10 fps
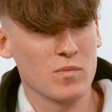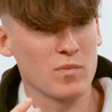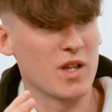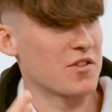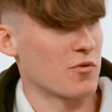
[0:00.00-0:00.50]

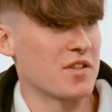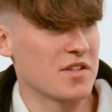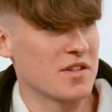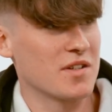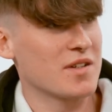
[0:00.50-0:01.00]
that's
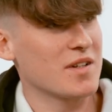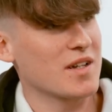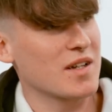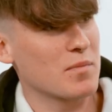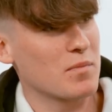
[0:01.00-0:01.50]
already
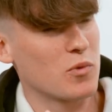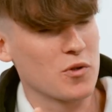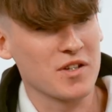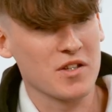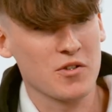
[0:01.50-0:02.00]

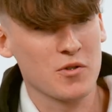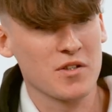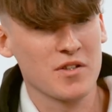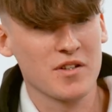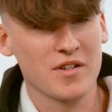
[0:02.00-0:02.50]
putting a
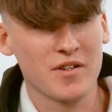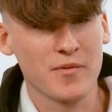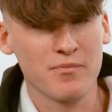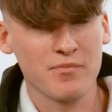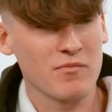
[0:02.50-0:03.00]

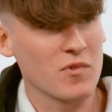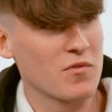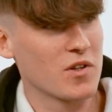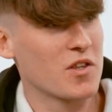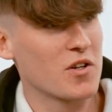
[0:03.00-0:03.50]
certain
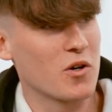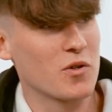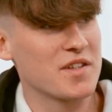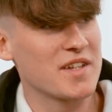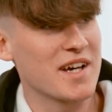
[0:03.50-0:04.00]
filter
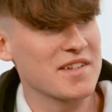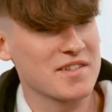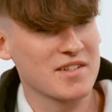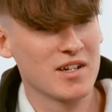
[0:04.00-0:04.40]
on the task.